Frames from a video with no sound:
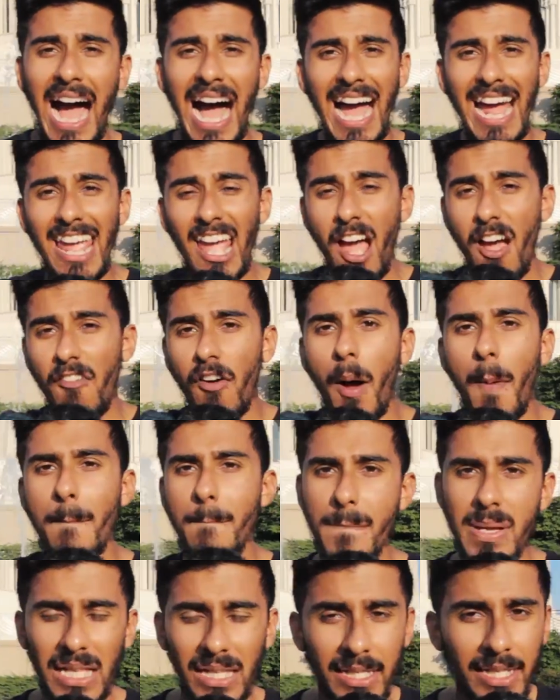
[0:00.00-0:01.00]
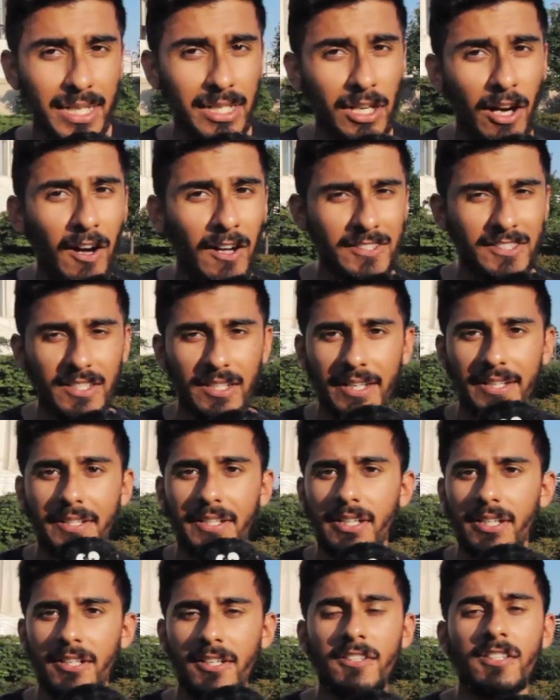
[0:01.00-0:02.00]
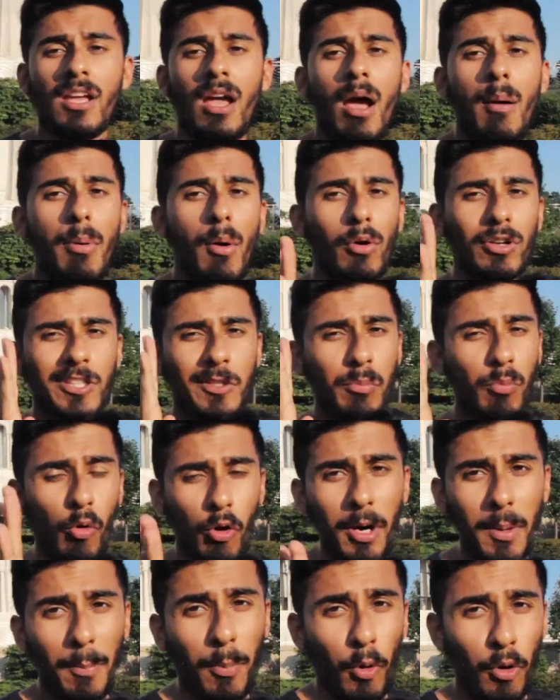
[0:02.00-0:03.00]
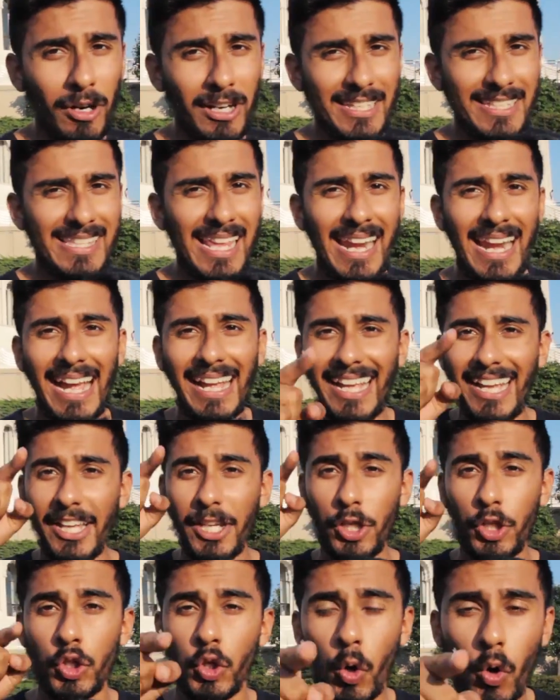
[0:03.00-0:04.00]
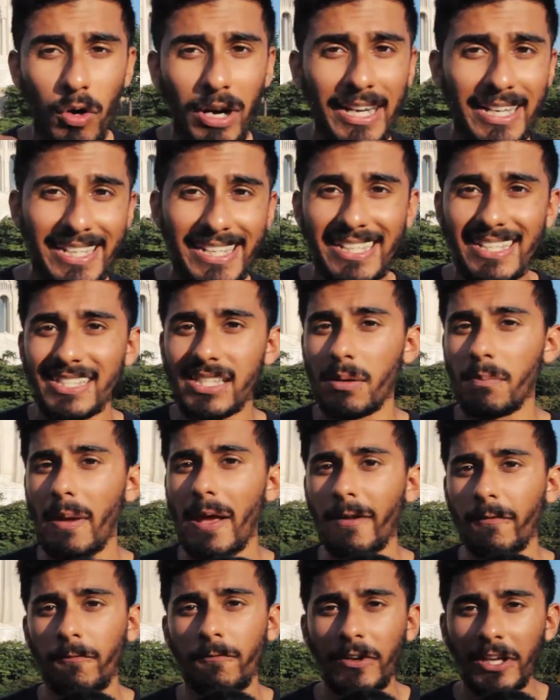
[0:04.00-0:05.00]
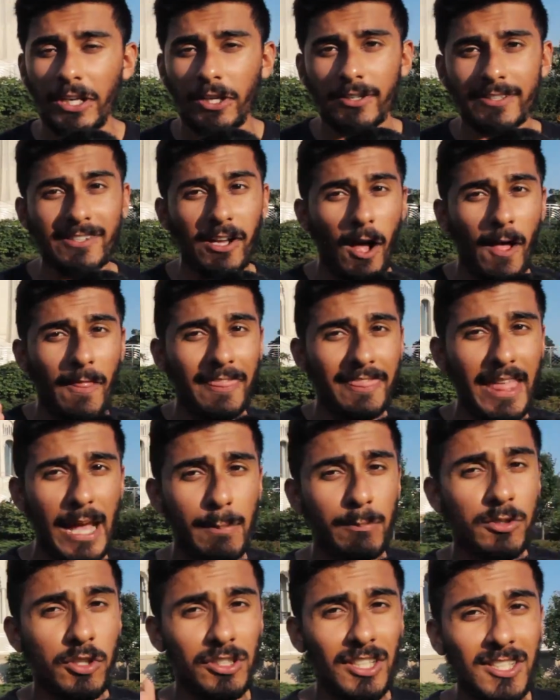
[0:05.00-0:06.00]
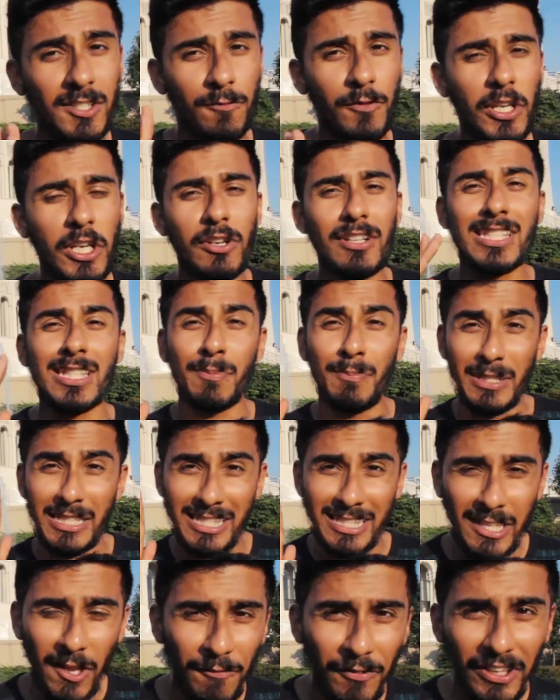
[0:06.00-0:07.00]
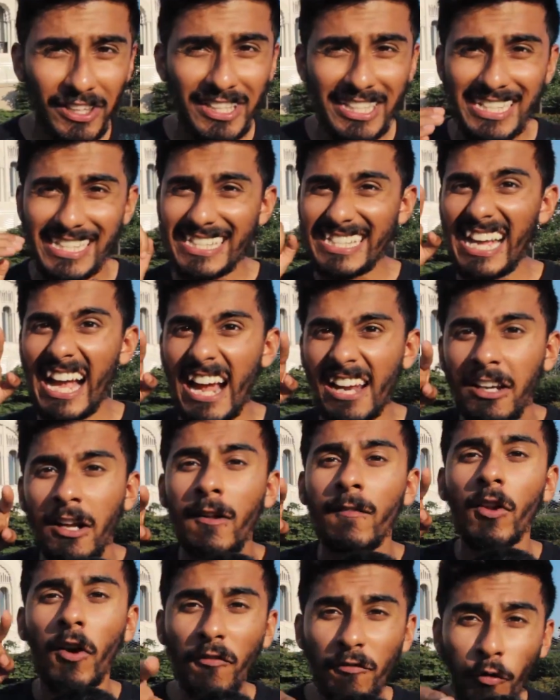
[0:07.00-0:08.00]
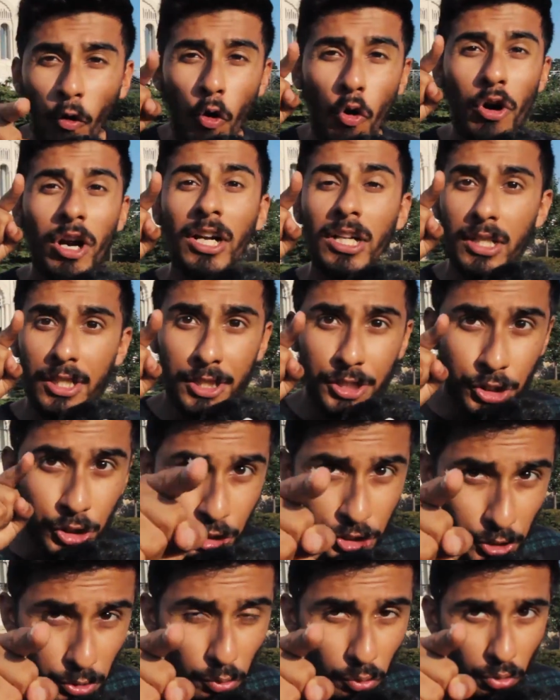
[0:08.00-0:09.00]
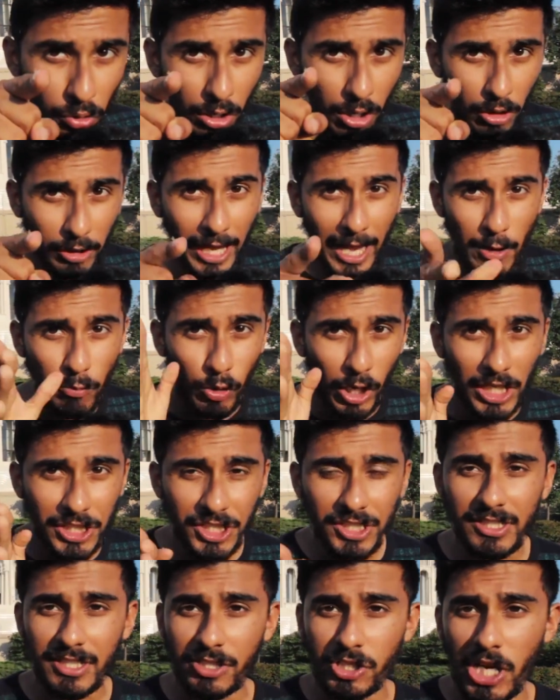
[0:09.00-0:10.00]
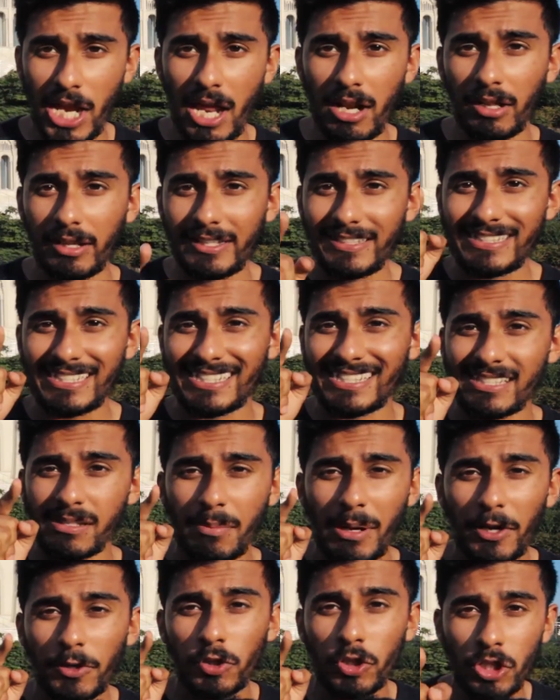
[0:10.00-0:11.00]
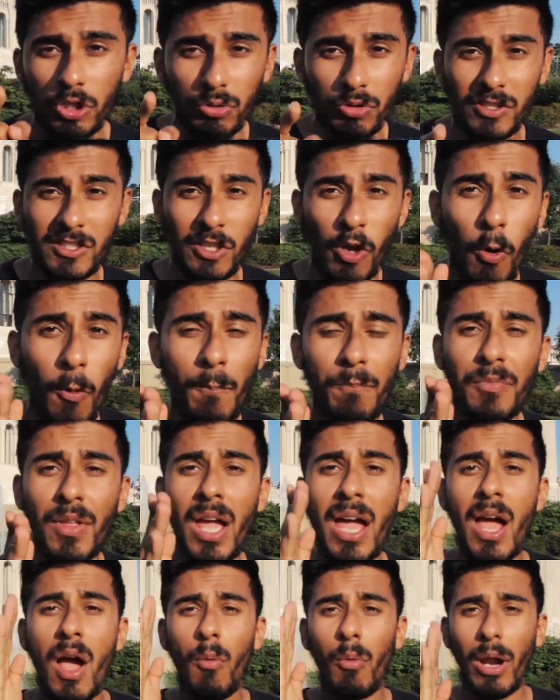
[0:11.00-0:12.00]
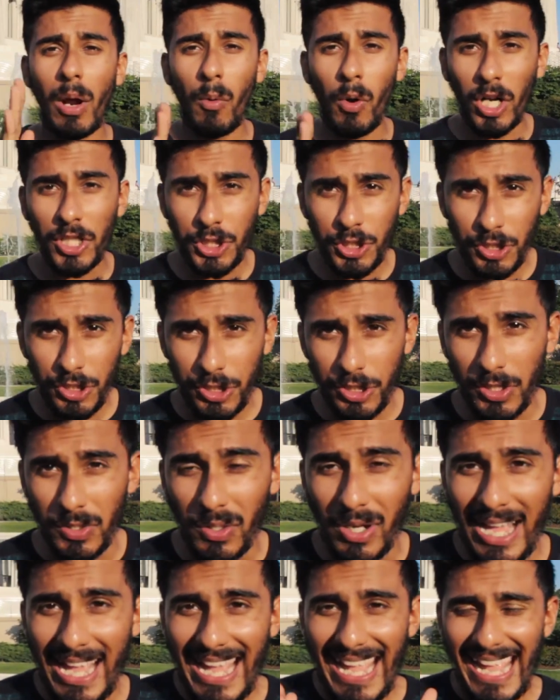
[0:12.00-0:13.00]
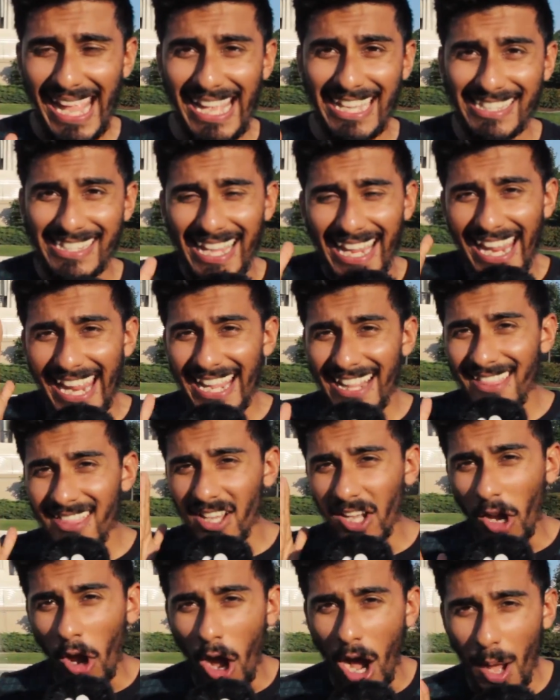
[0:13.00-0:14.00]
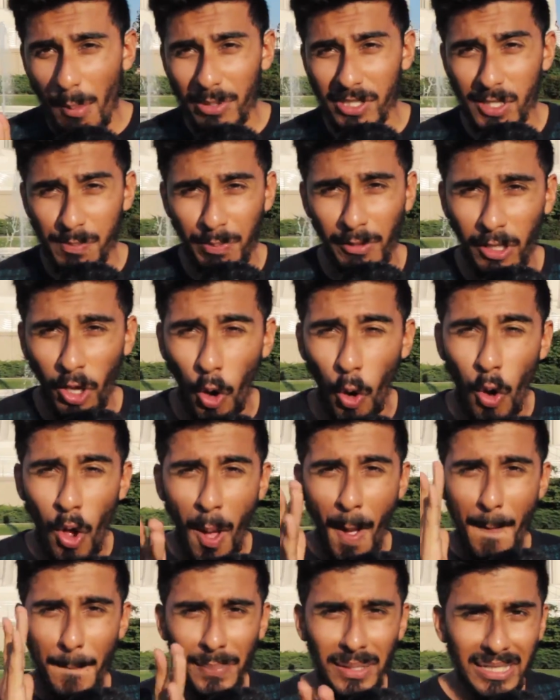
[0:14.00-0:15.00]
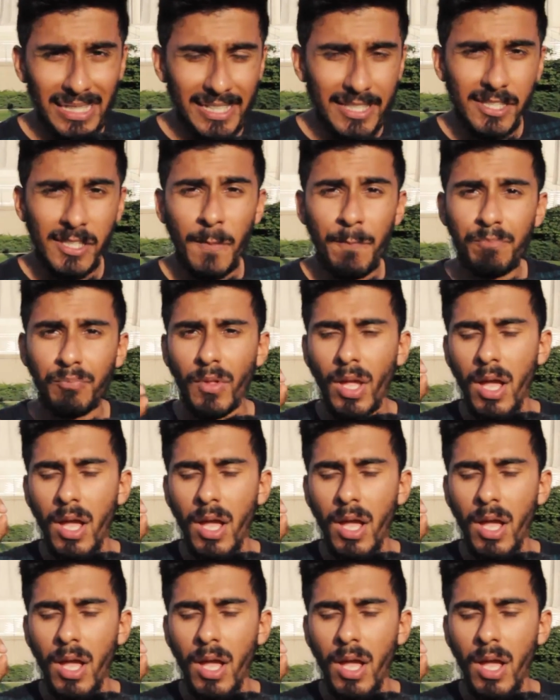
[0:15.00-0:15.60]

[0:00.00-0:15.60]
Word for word: I have a million content ideas, but what's more important is that I get your ideas and make videos on them. So, this video is specifically designed for you, okay, watching this channel because this is about you. So, what I want you to do is in the comments below, please